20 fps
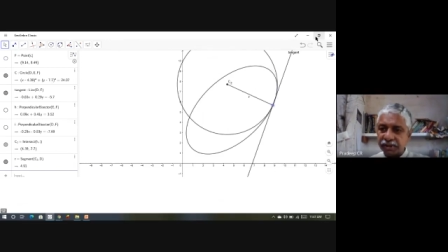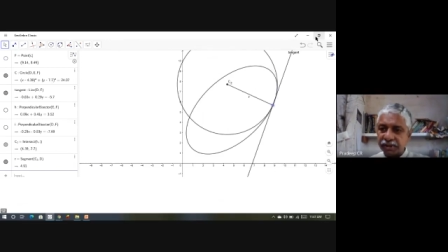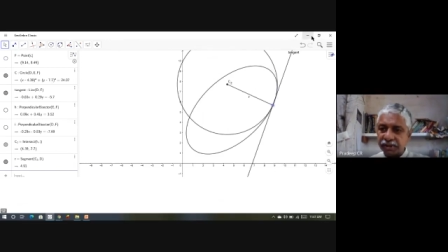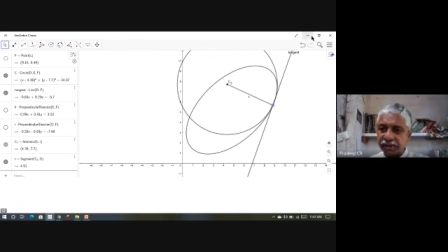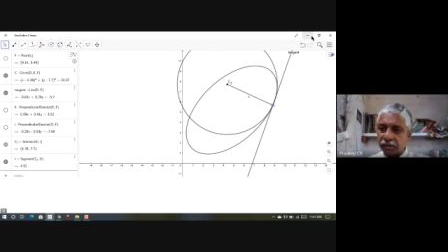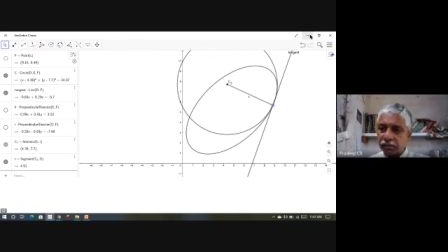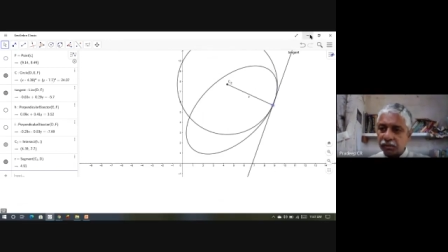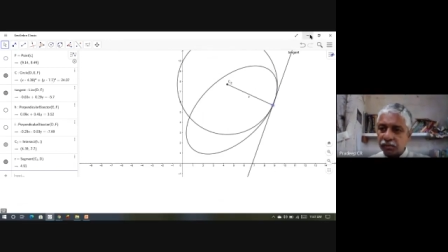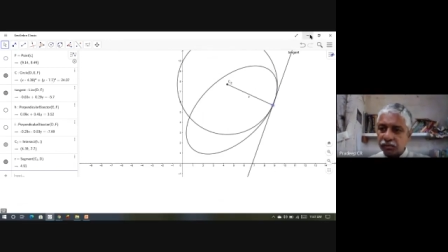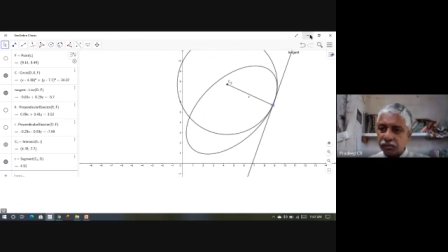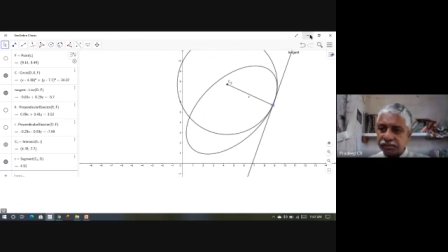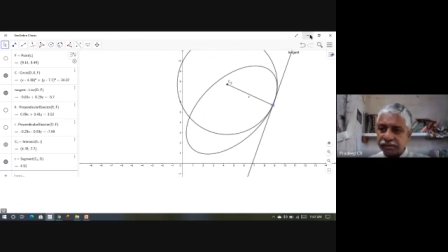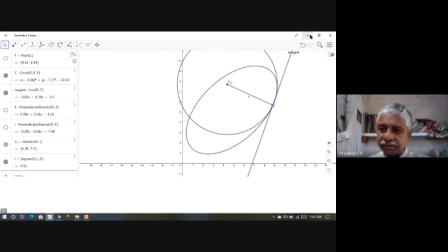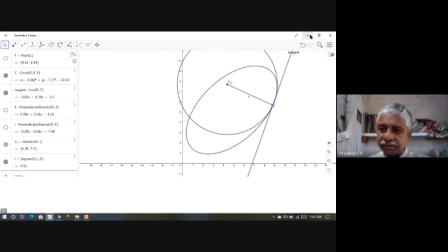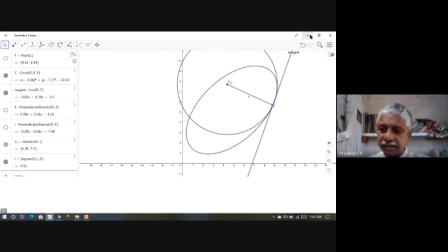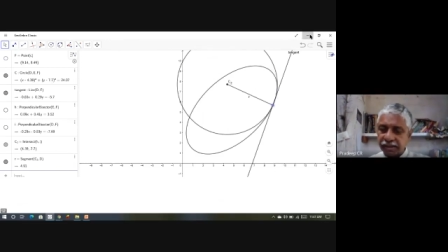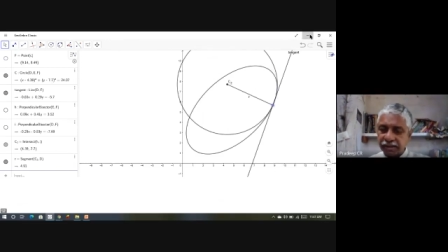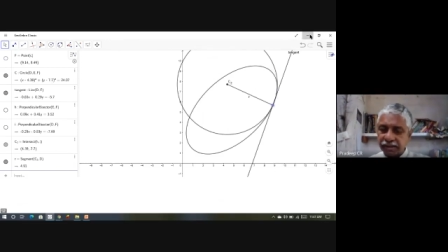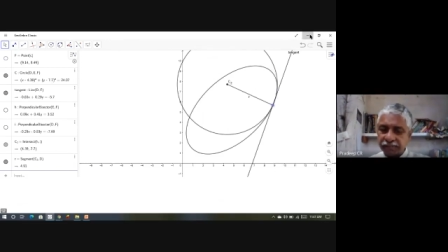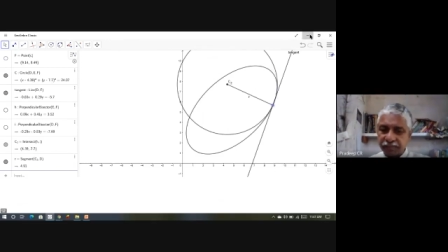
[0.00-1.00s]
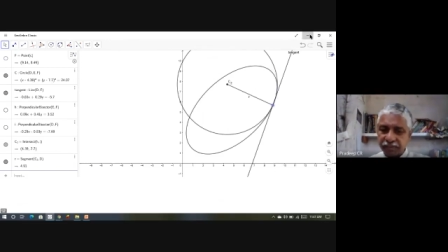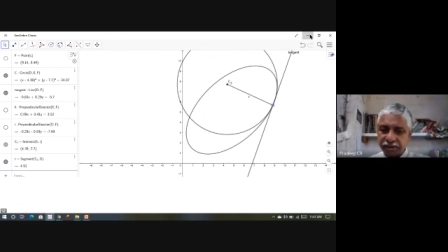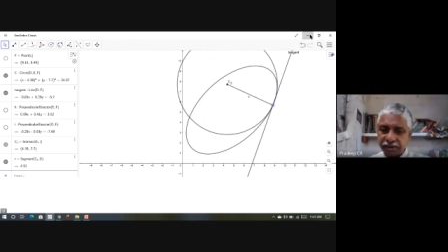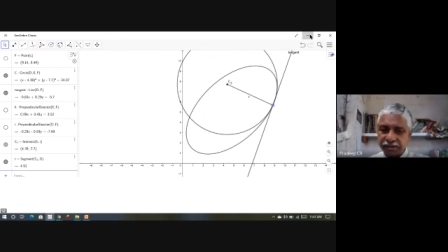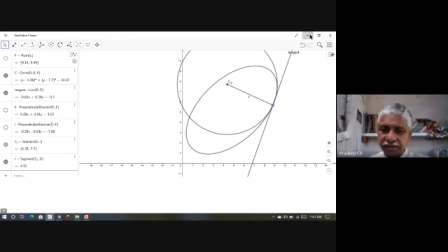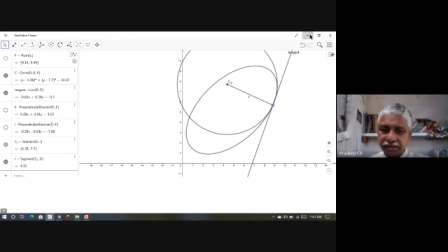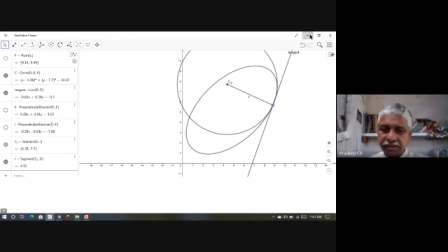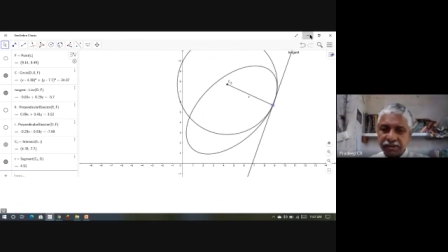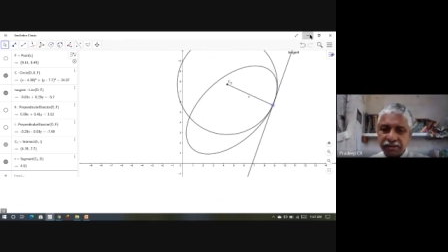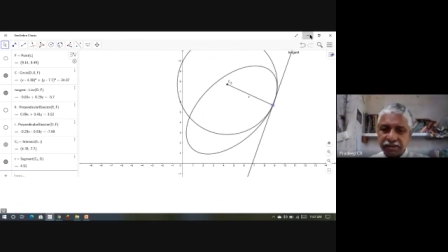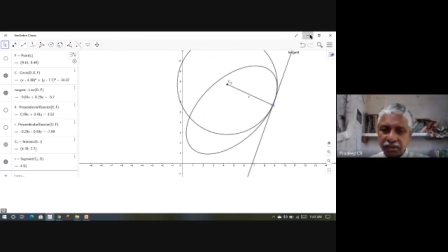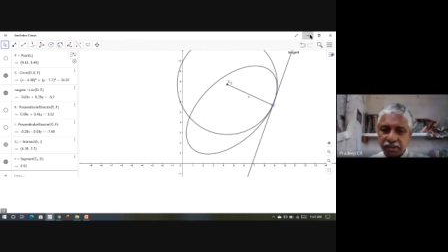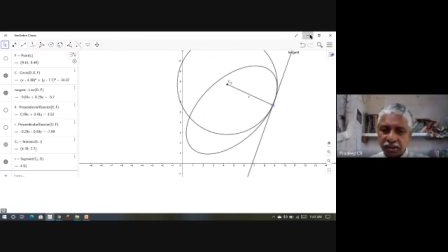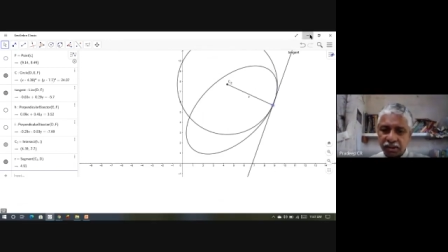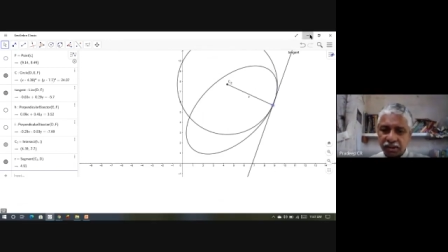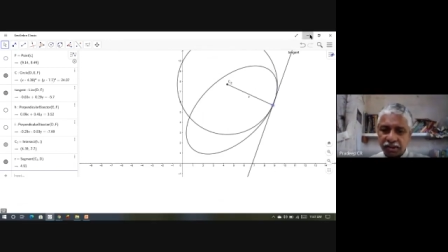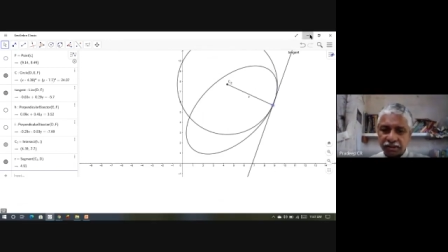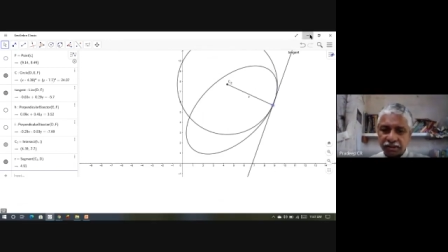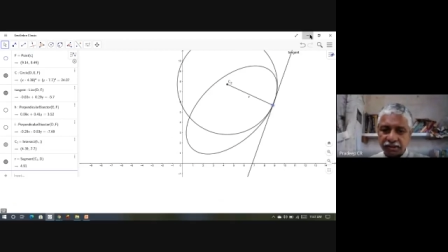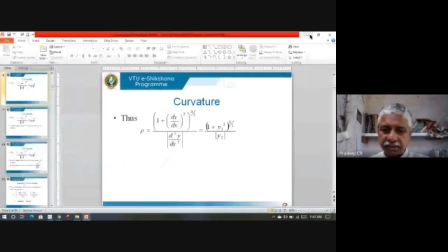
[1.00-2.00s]
Uh, those expressions
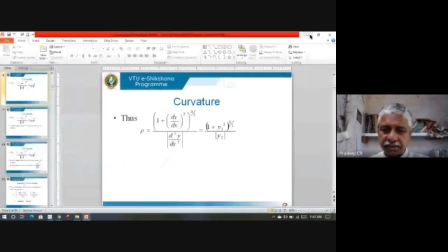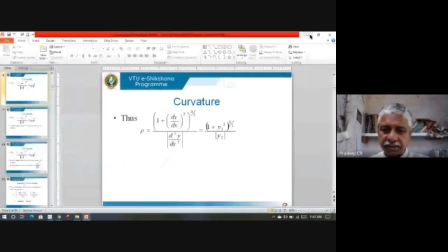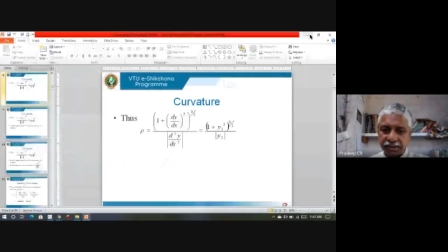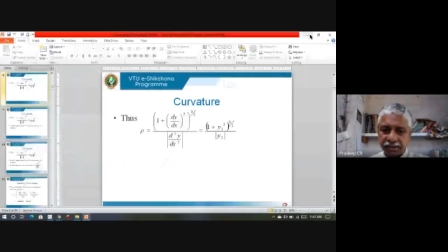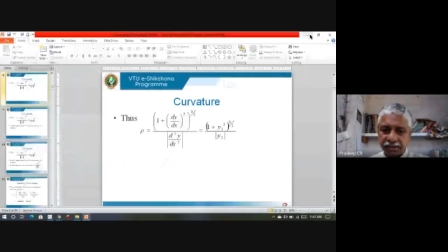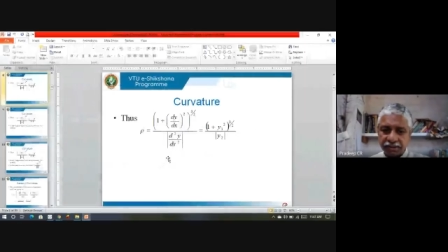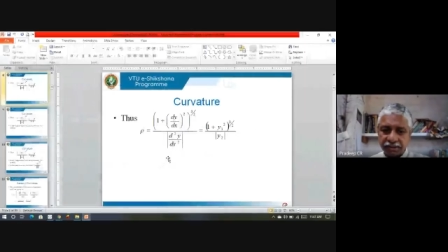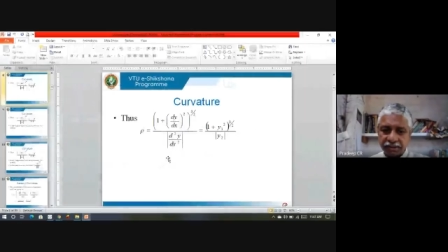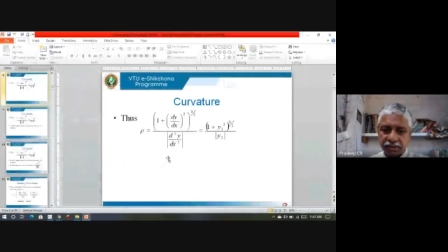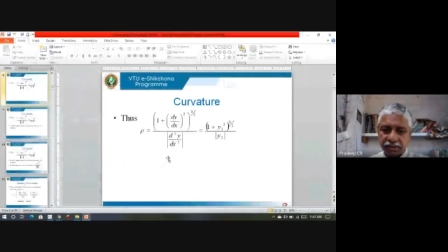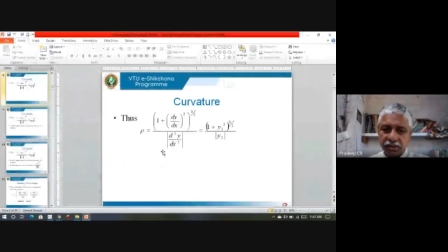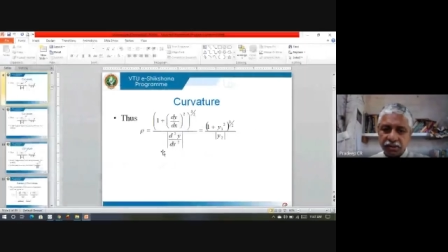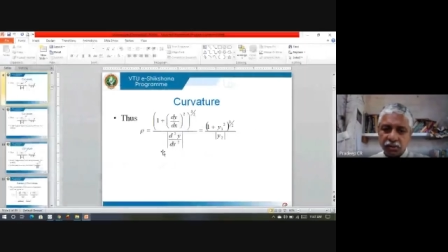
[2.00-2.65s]
are here.